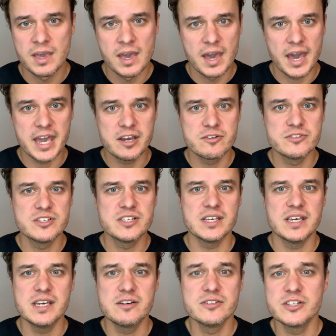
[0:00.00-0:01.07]
He
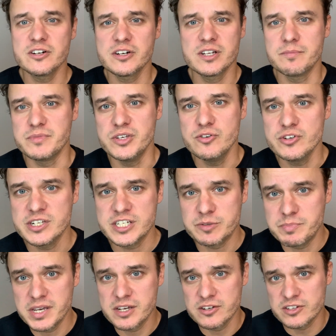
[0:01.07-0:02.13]
considered them useless
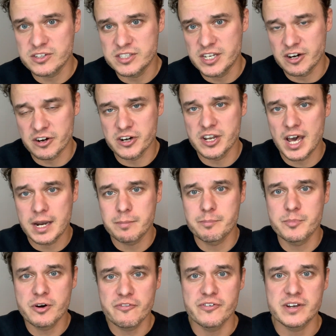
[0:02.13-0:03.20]
because they're not
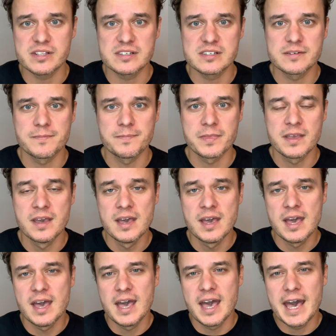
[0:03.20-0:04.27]
perfect.
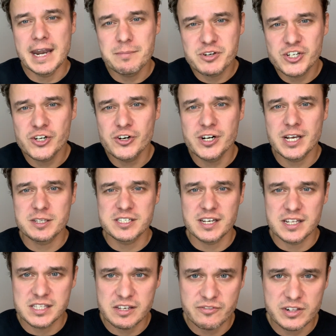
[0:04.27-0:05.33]
And I'm sure that
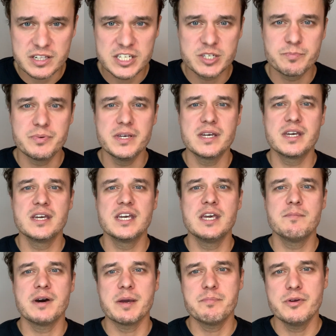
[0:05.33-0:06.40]
scientifically speaking, he
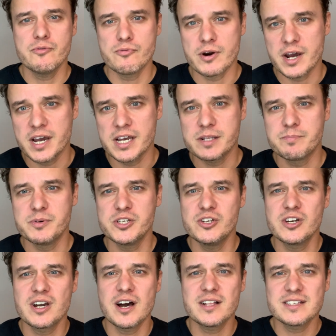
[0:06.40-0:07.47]
might be right, but you
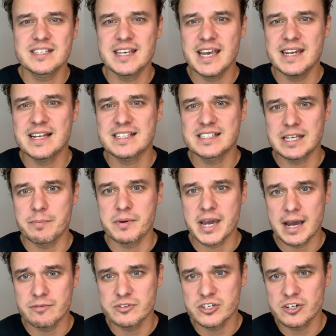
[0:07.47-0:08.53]
can't say that step
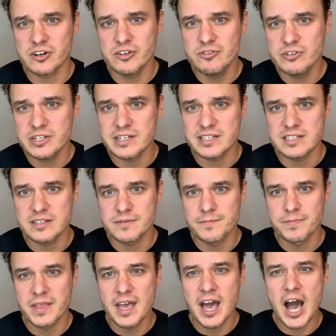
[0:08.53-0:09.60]
counters are useless.
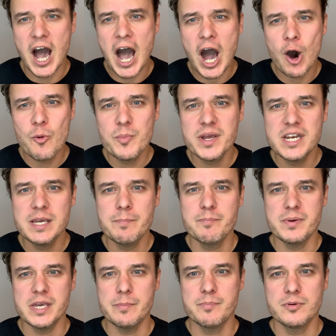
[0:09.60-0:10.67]
How many
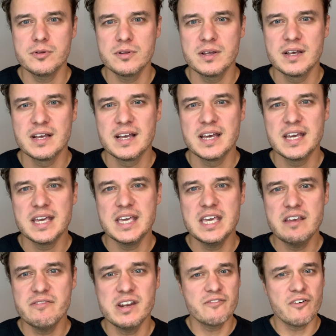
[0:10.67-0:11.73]
people,
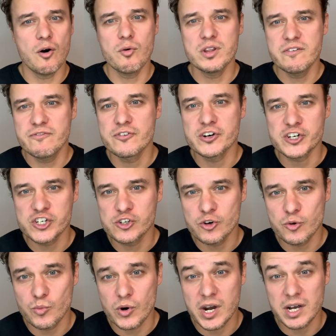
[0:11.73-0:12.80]
even only for a
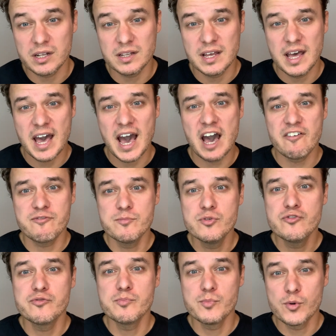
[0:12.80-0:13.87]
short while, have
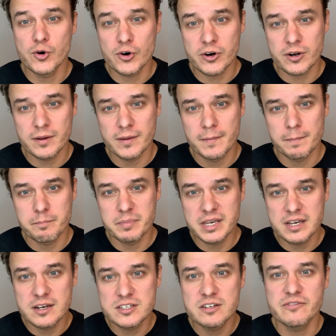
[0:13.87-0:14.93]
moved more
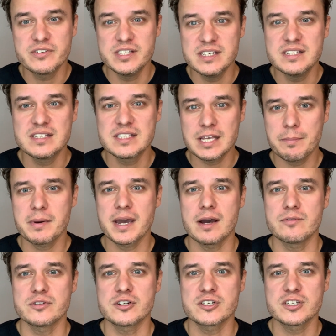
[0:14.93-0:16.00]
because of these step
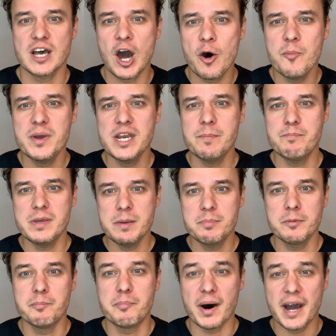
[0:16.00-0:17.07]
counters? How many people
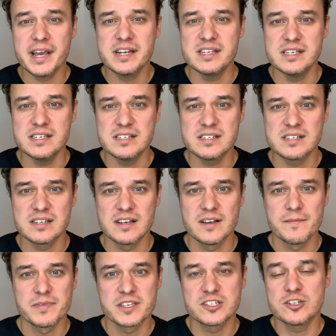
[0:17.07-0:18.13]
buy these
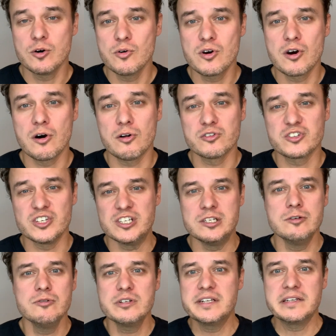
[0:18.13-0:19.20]
so-called
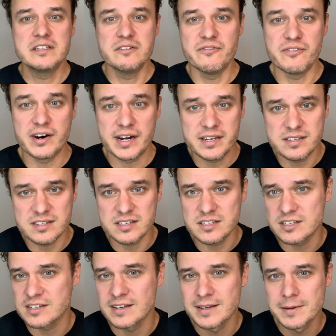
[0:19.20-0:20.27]
useless devices